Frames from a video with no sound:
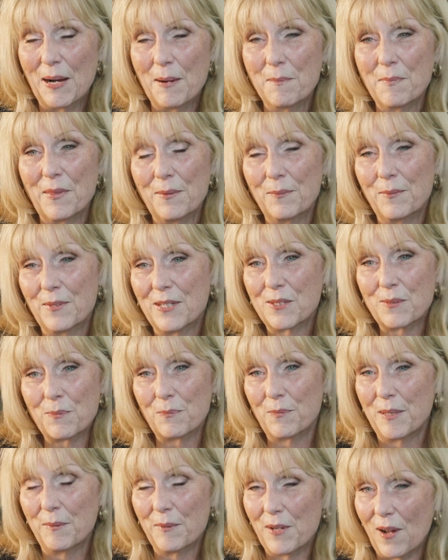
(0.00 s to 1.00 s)
which
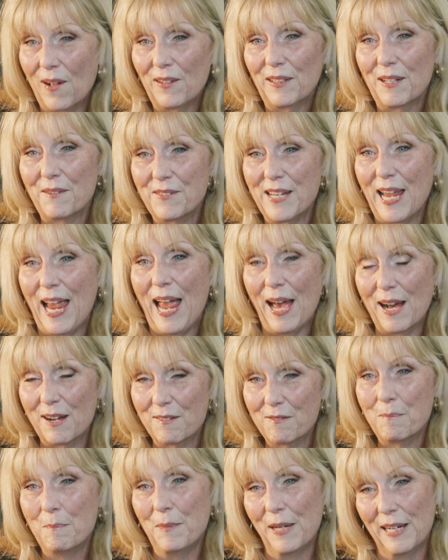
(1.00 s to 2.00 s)
we would all love to
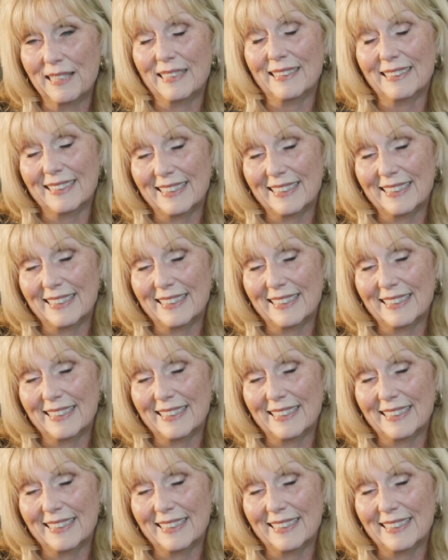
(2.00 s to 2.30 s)
have, but